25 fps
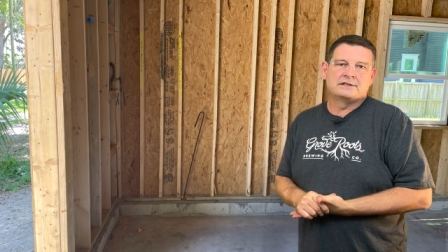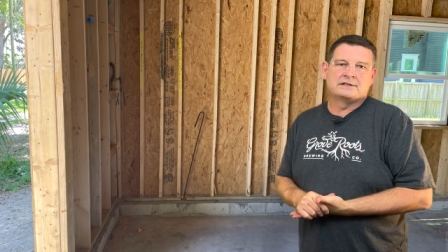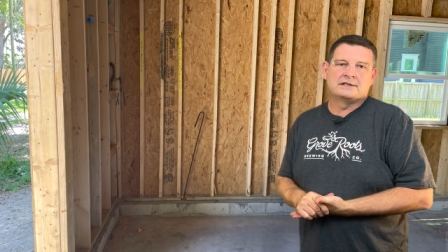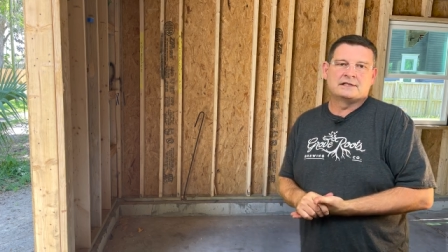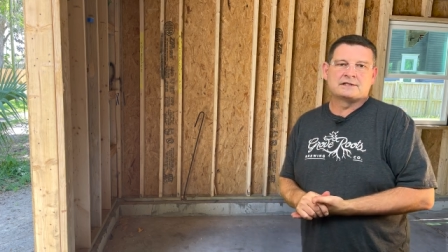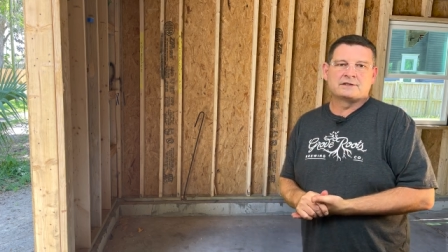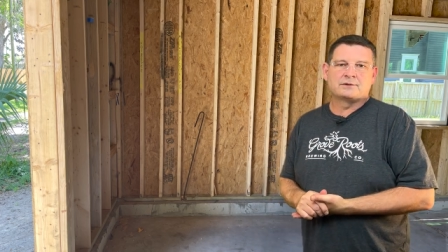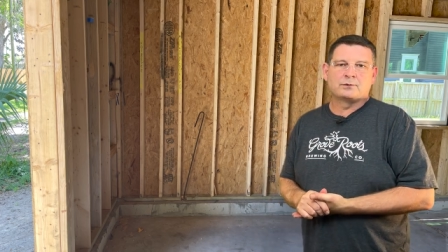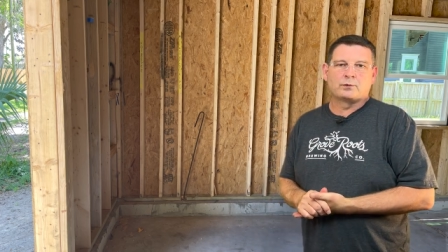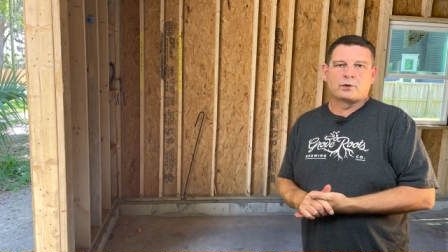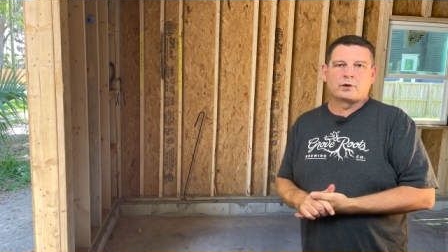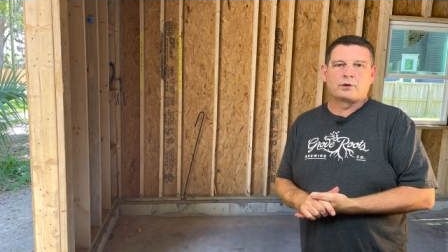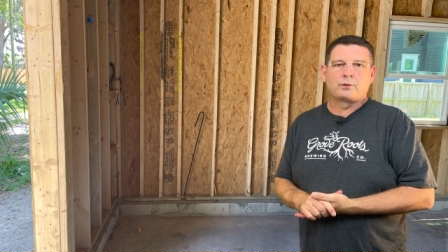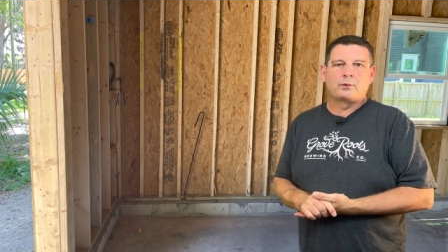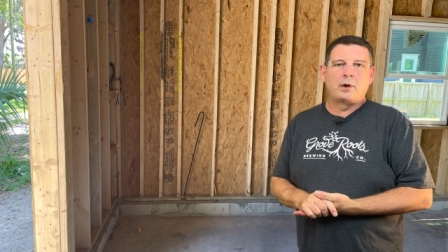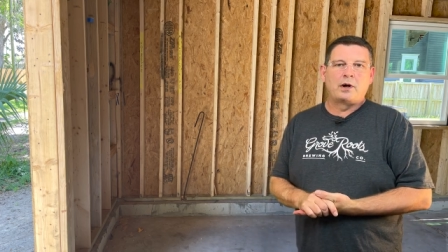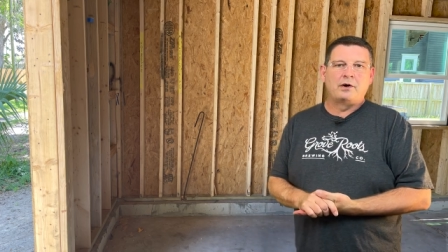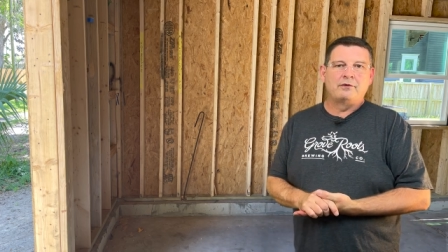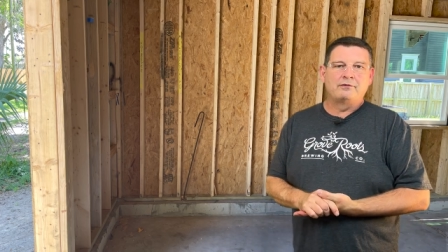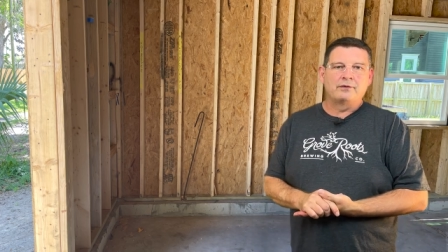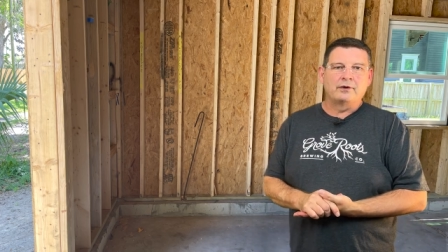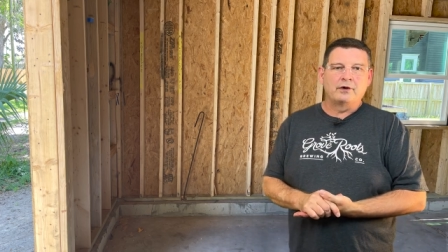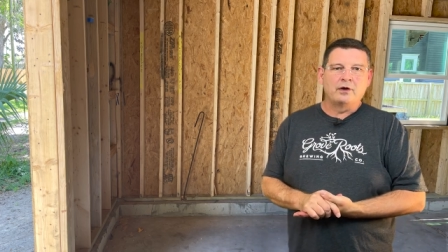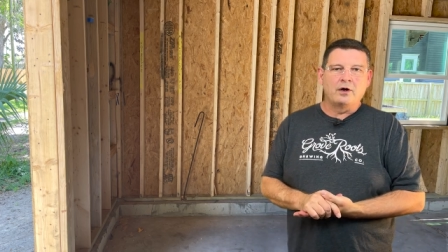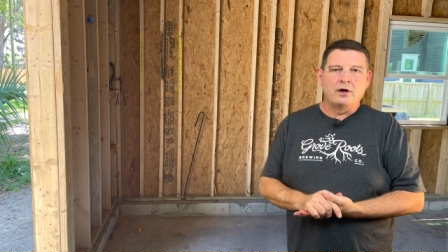It doesn't work
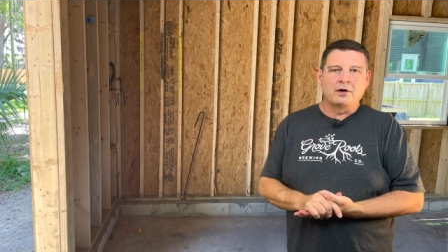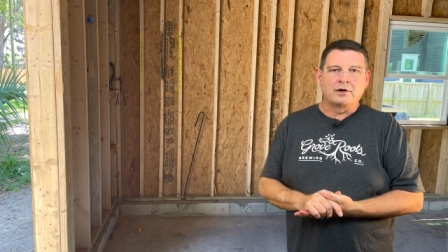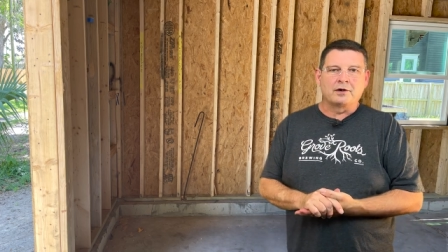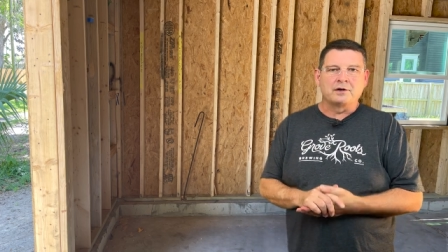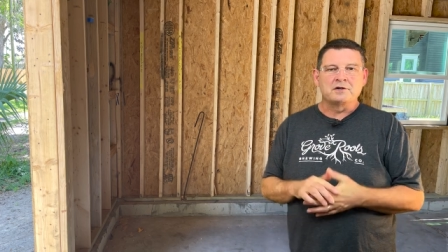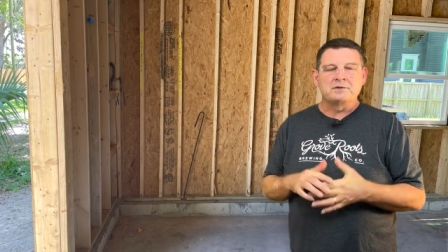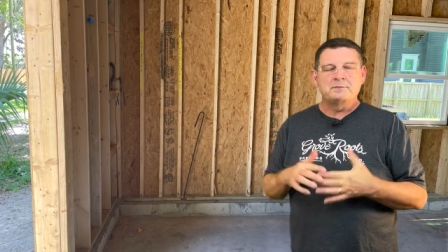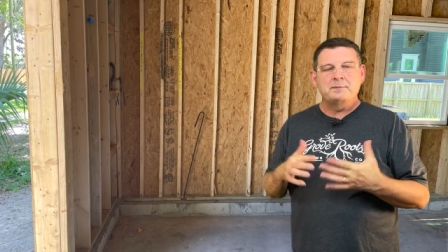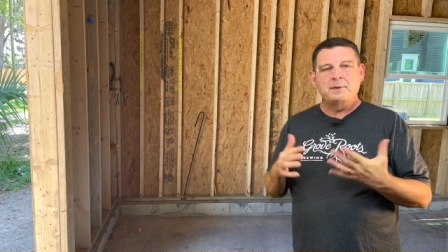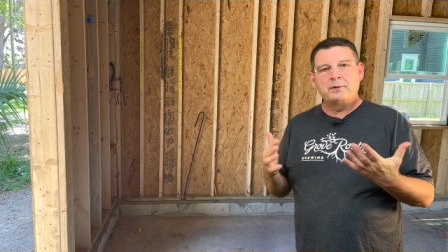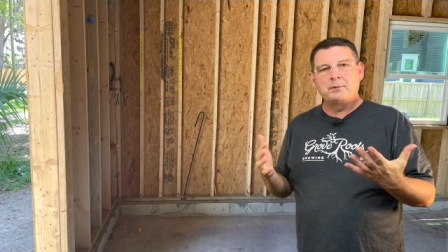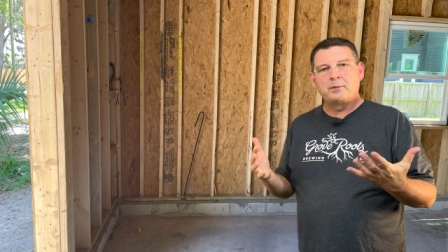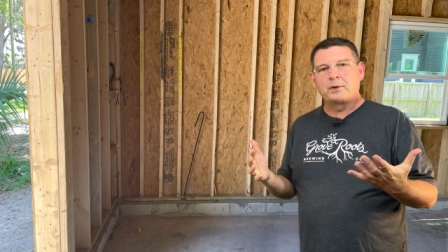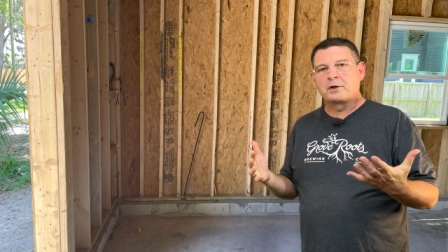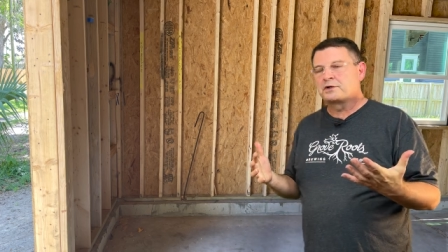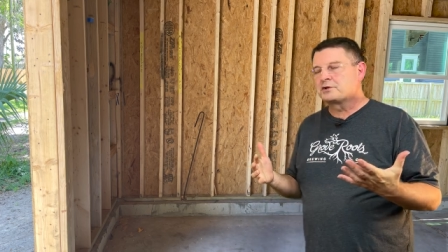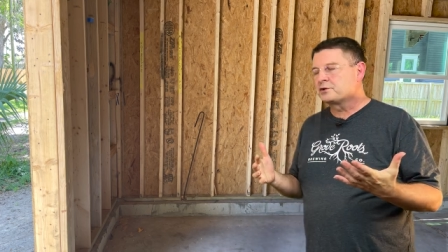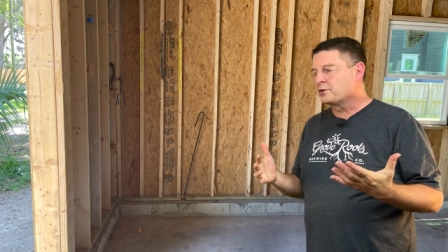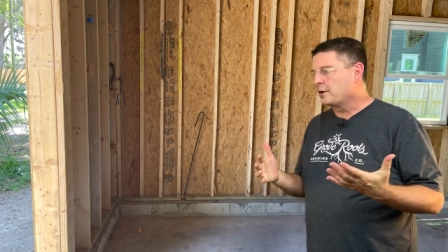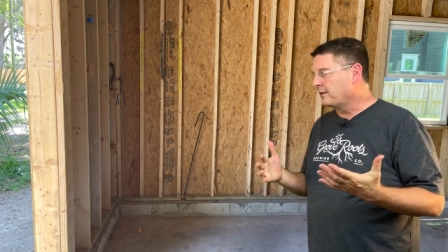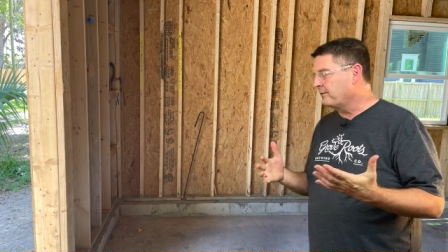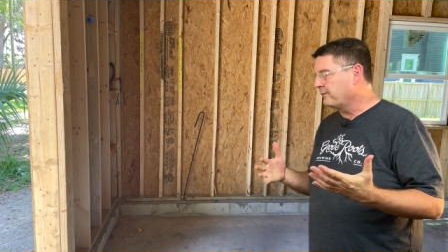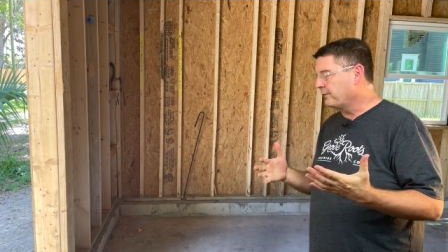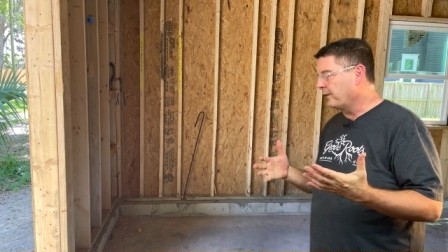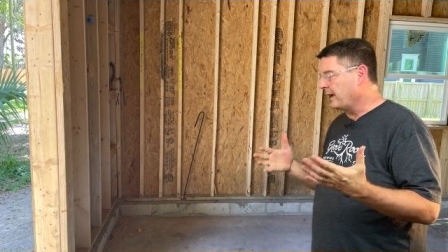well for lagers, but it works
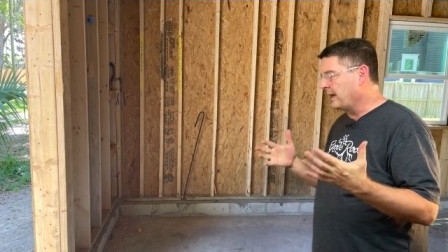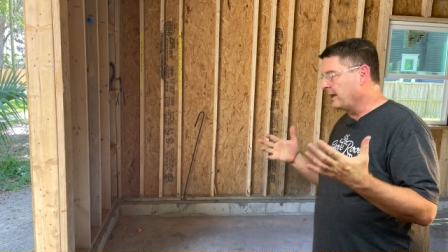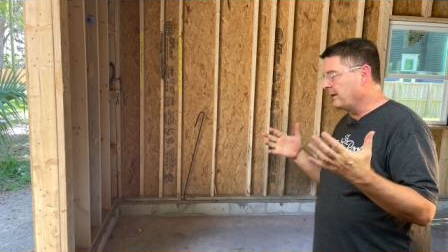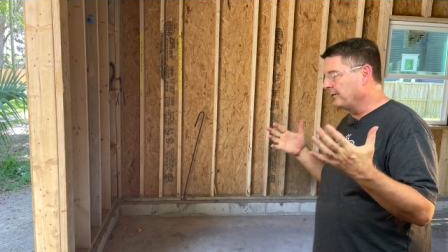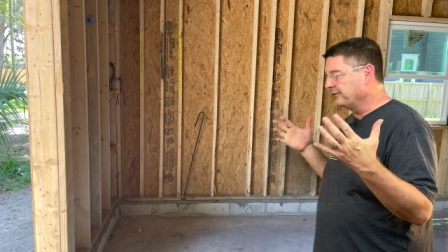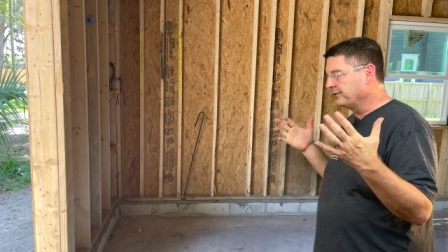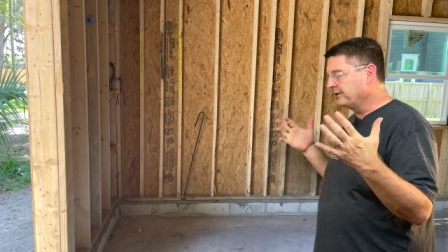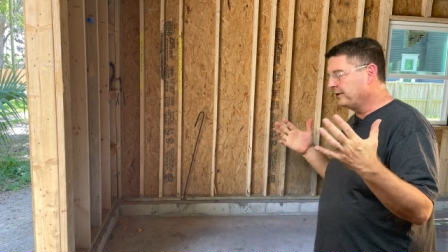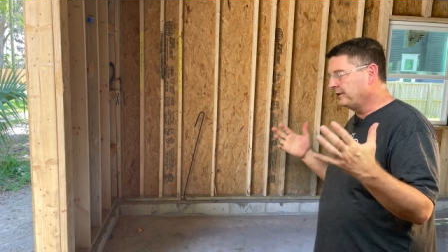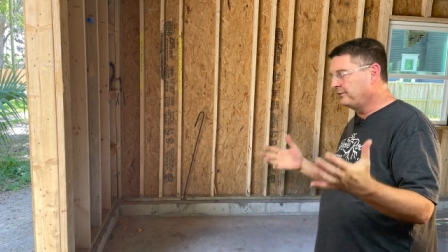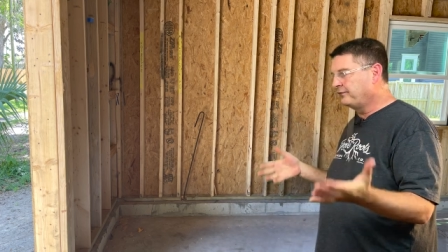great for ales.